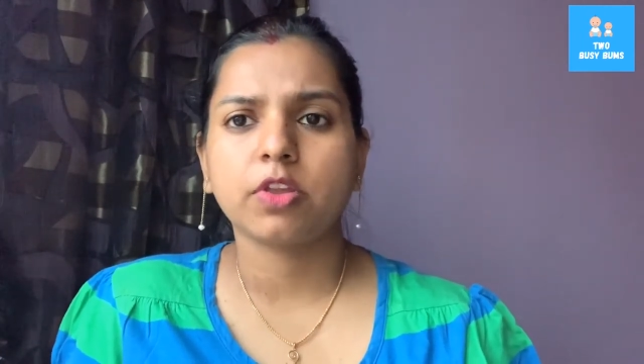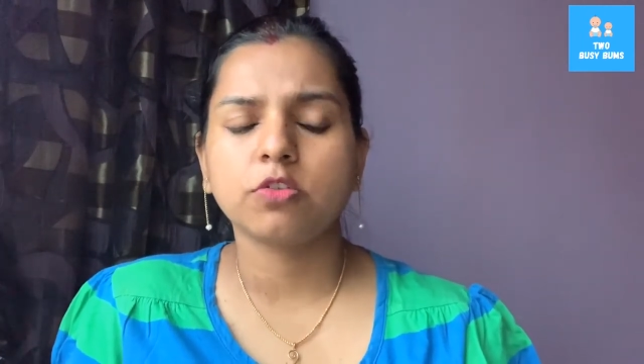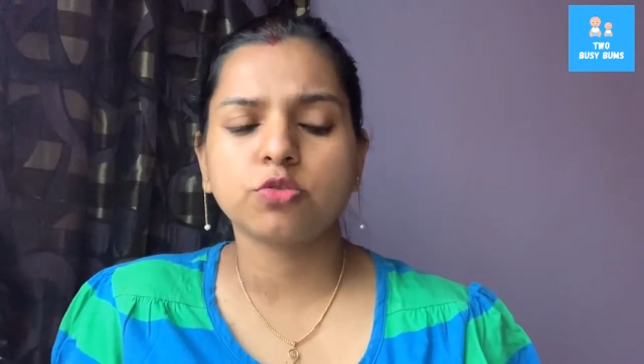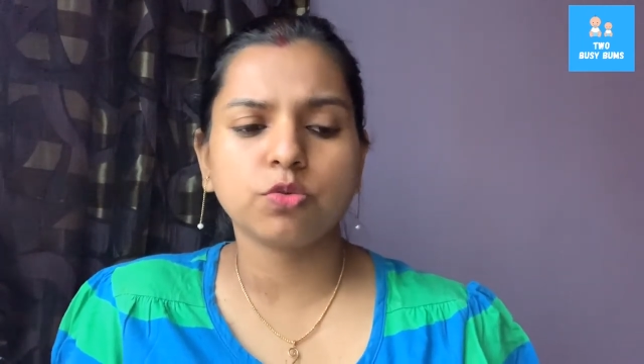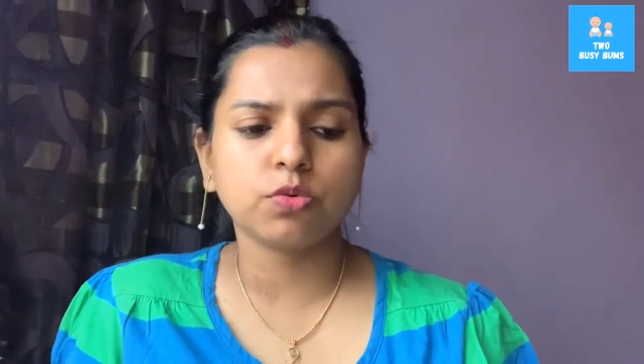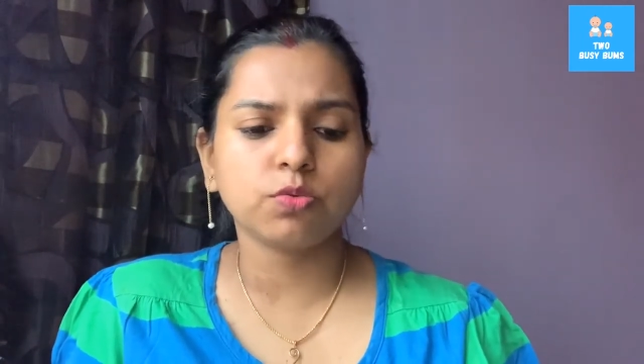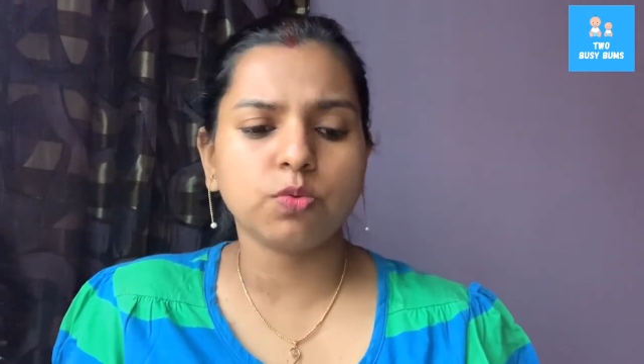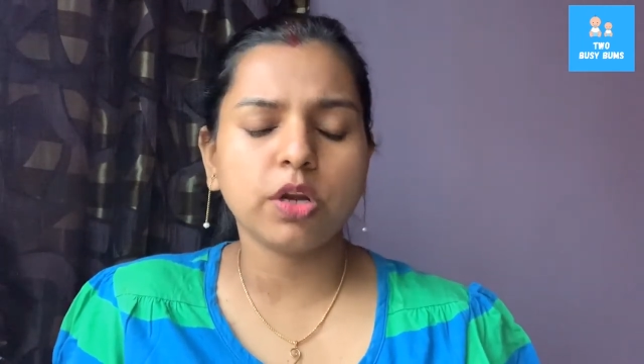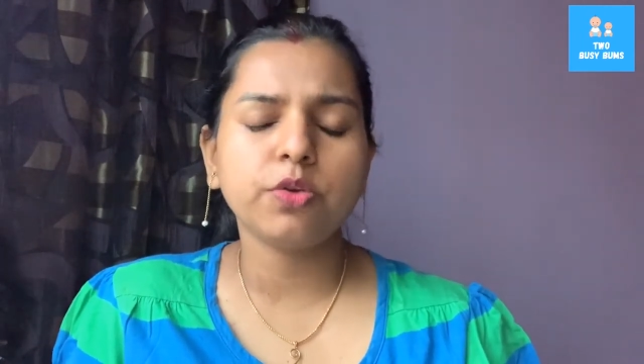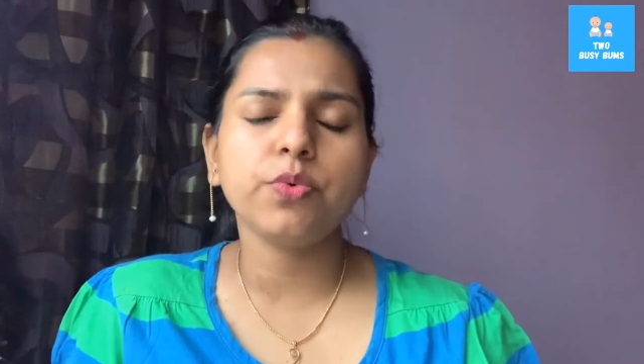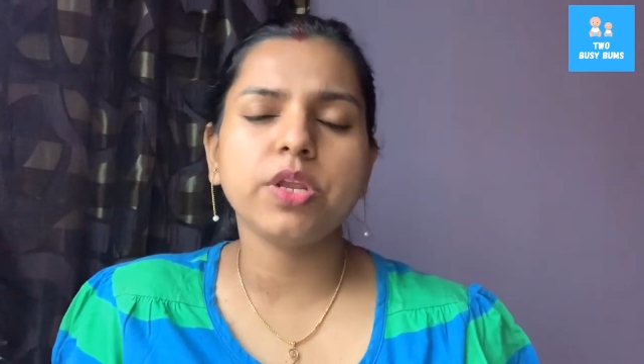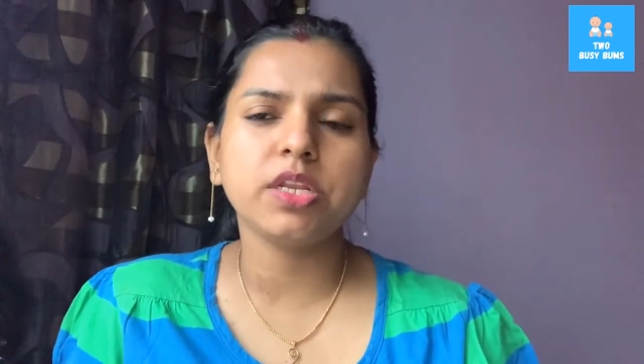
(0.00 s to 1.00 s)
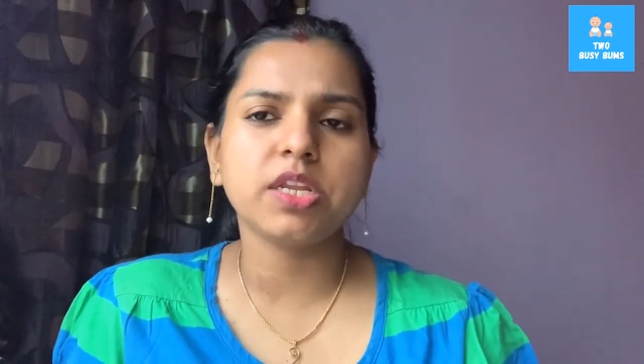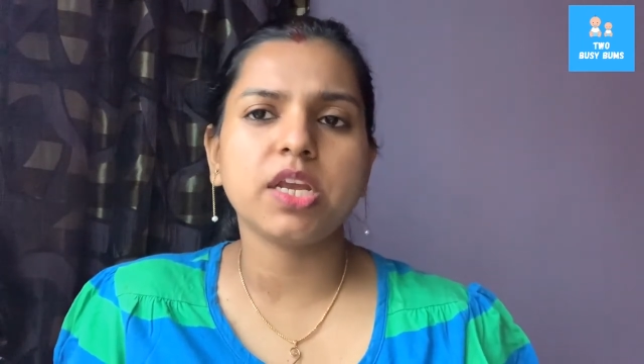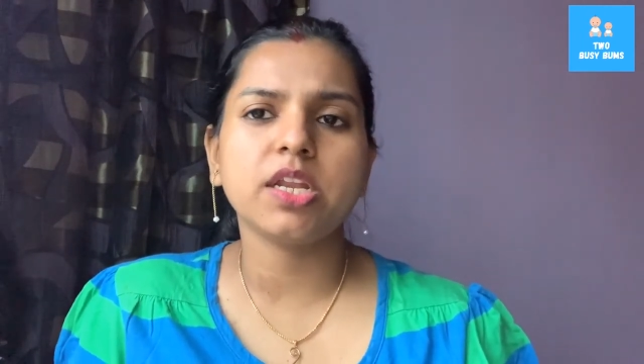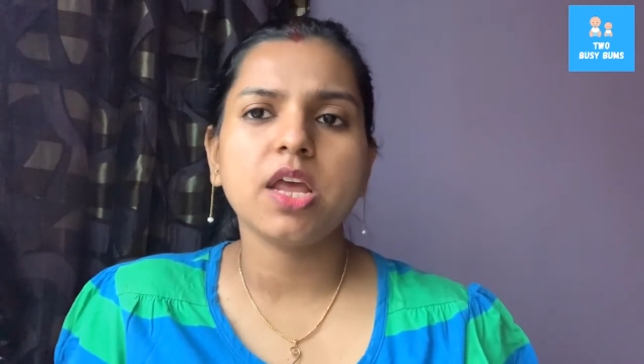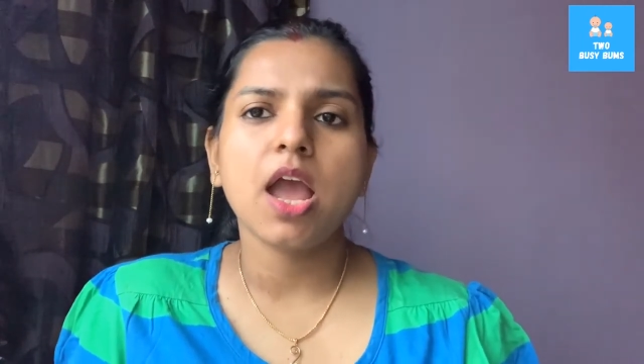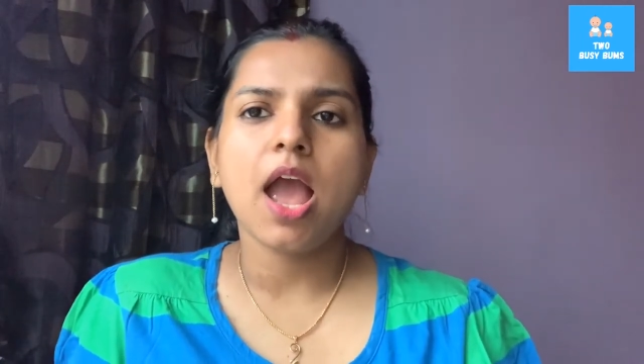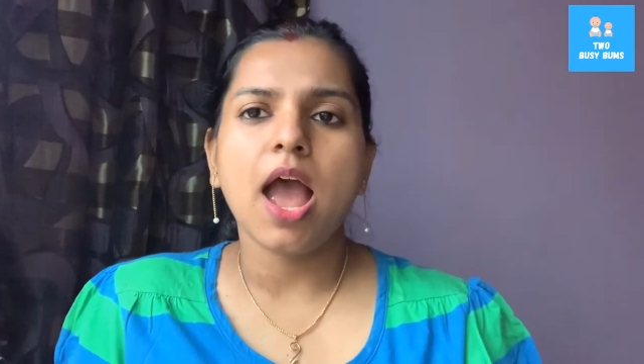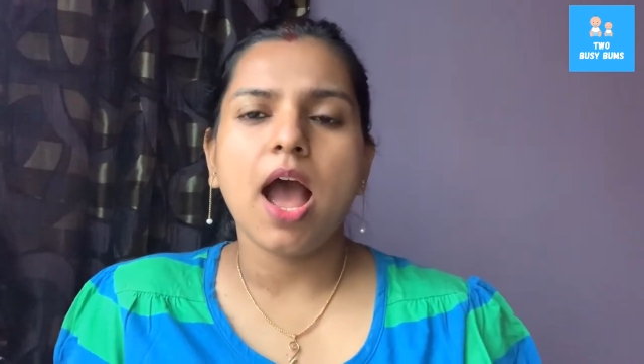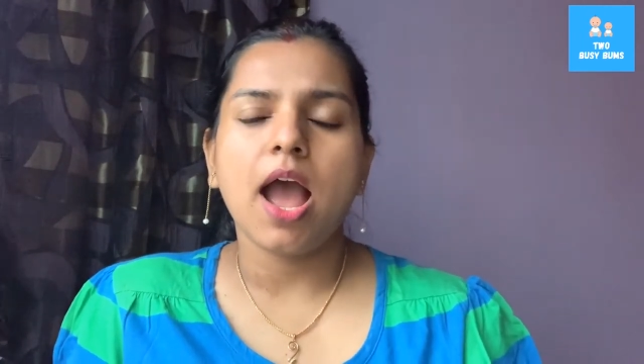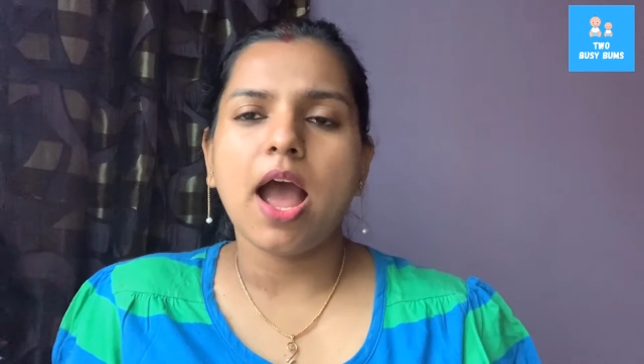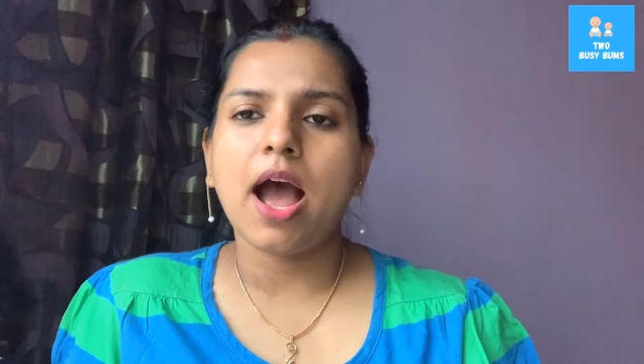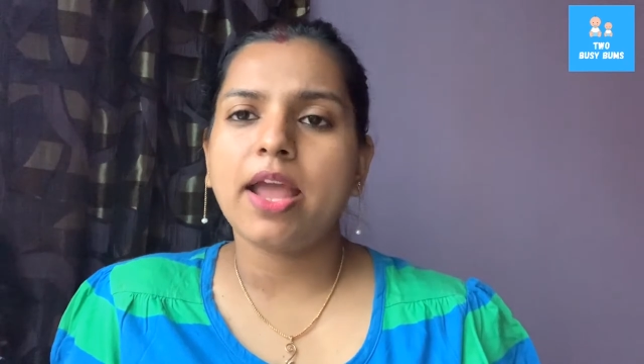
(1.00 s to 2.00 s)
So what we did,
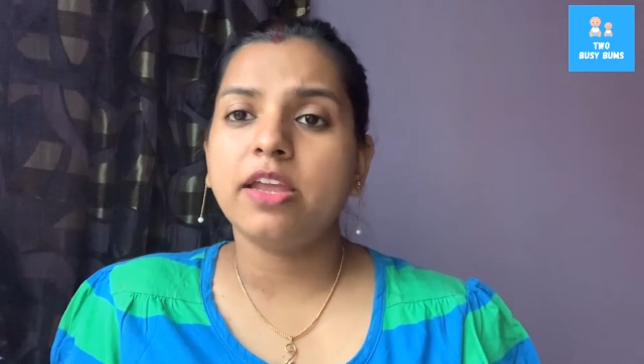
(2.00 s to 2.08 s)
I